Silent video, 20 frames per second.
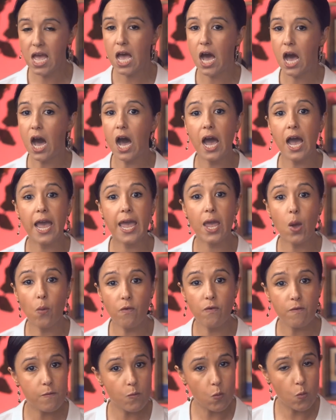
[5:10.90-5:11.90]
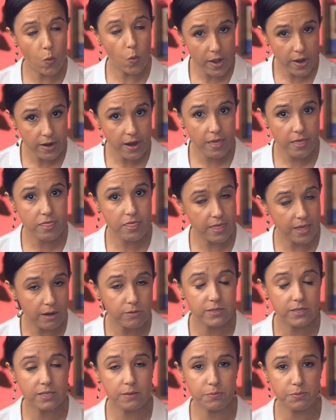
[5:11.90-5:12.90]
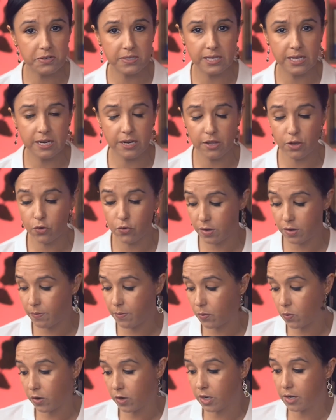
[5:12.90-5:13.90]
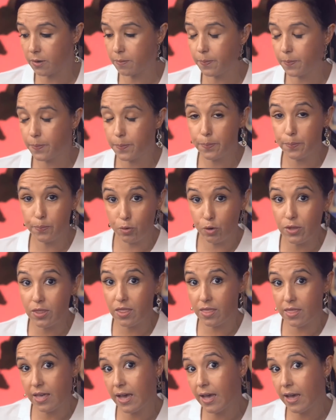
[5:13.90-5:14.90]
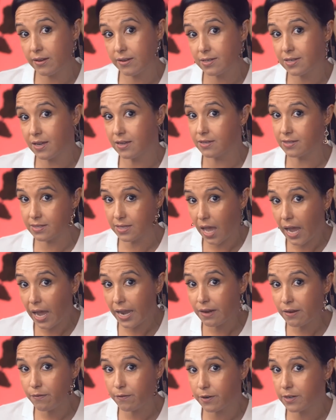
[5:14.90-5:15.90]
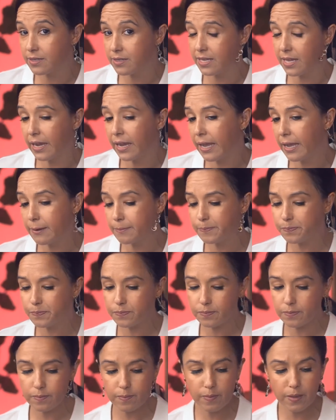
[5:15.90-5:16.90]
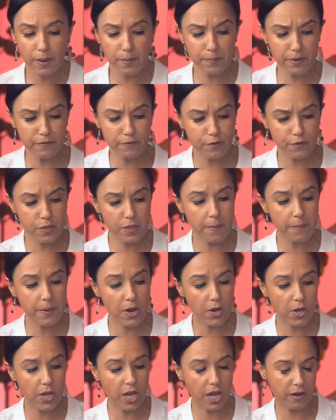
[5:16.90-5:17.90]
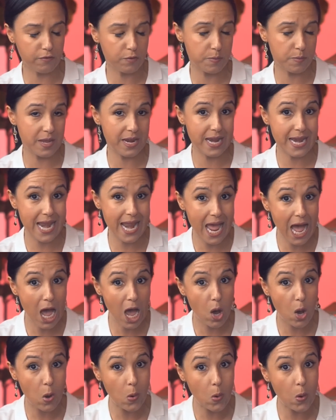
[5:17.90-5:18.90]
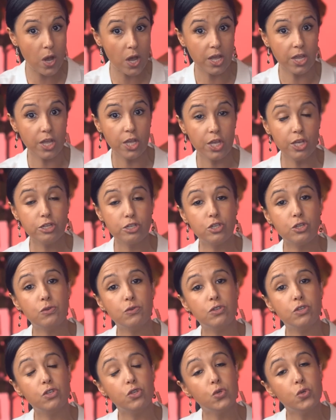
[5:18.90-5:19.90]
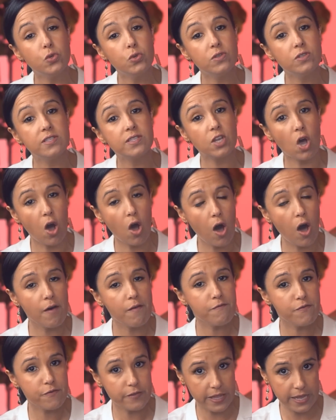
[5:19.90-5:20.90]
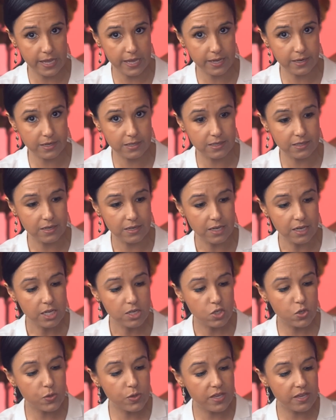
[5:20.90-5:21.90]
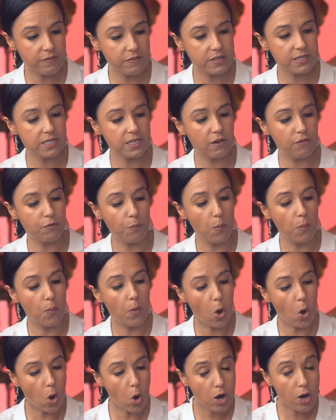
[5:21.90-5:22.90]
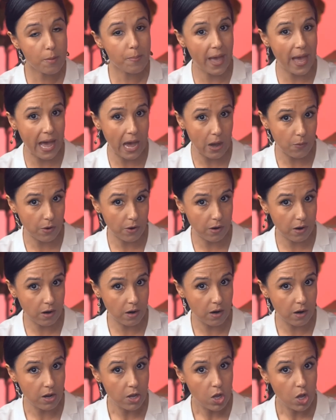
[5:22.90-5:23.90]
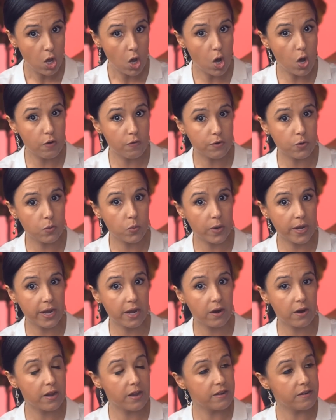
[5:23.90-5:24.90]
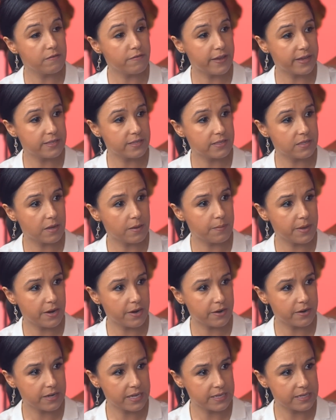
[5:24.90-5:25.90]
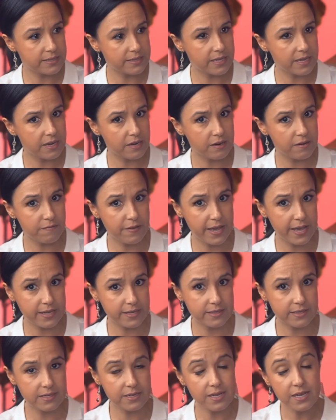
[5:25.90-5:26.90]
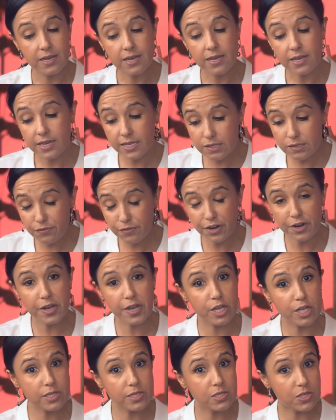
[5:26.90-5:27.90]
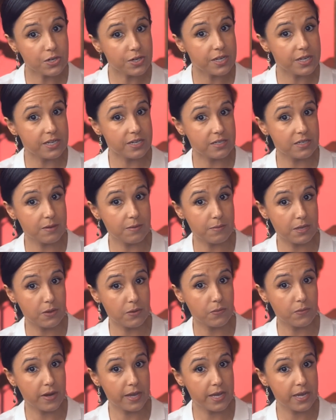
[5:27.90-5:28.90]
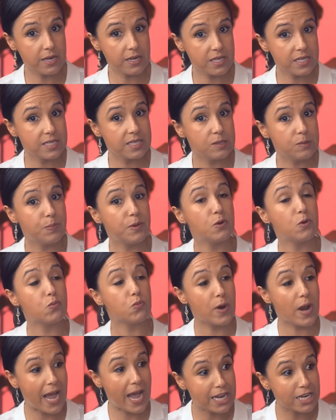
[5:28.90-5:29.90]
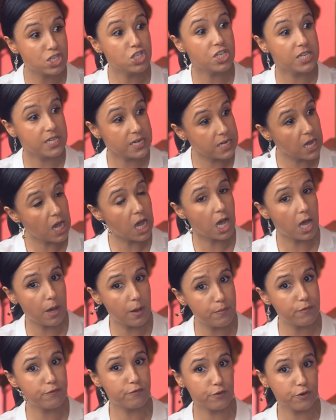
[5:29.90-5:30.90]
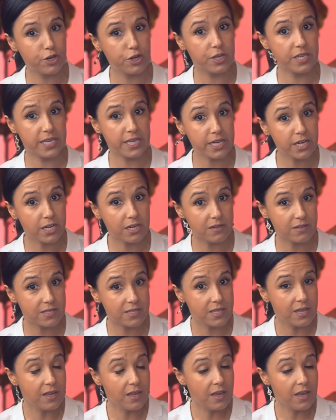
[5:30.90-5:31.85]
I 1000% agree, but we're going to put that aside for a second. But for the American government now to use conflict to give itself more power over where invest Americans can invest is very concerning to me, right? This has been ratcheting up for years.